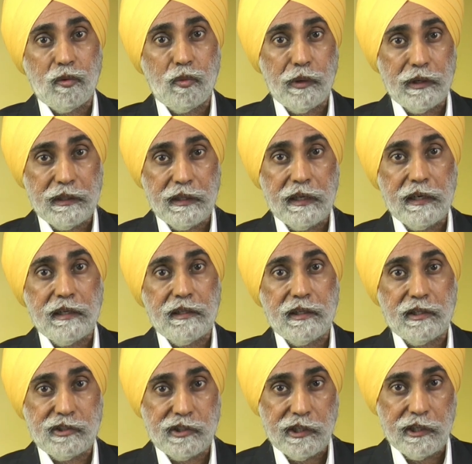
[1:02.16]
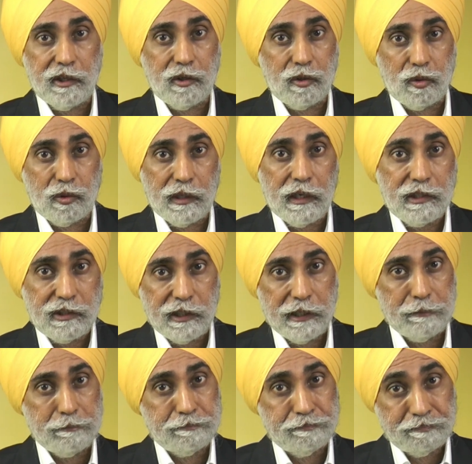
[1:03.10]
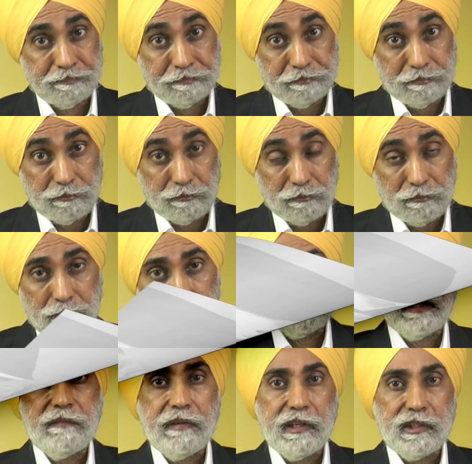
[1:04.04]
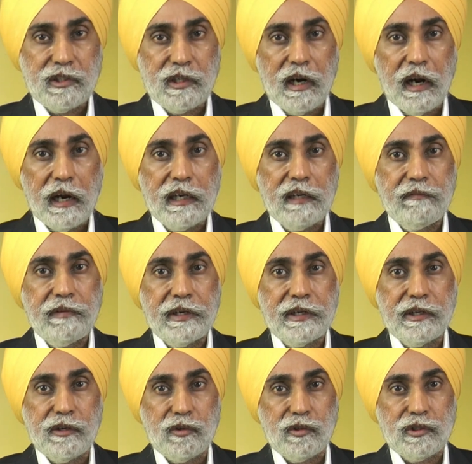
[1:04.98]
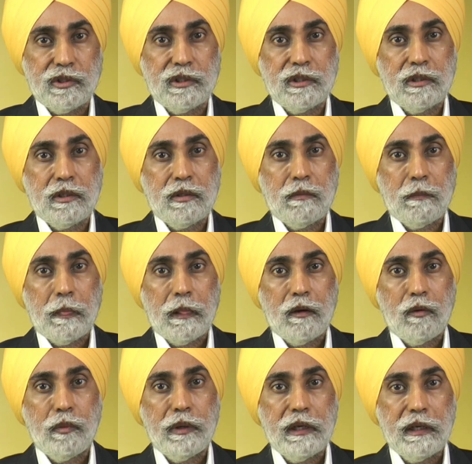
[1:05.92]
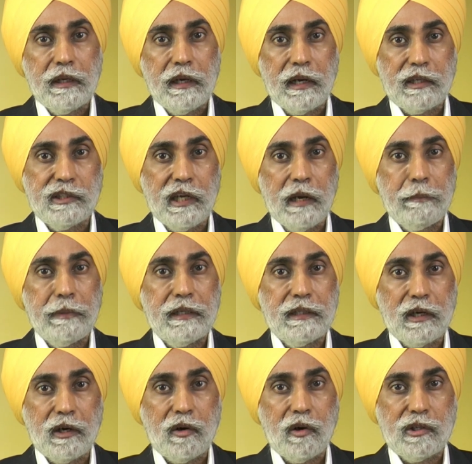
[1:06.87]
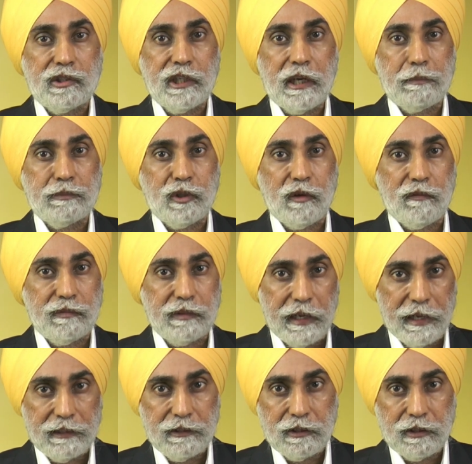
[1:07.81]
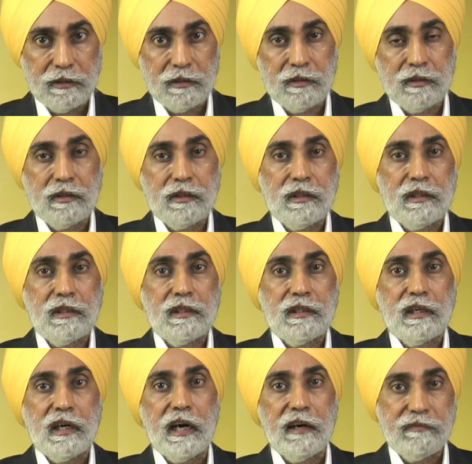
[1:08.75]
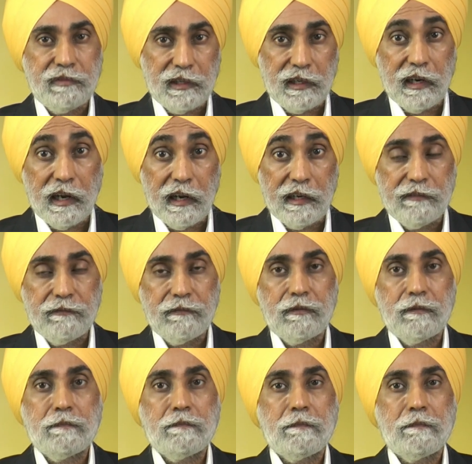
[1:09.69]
within the Sri Guru Granth Sahib. In the previous 9 videos, we examined the concepts of death, afterlife,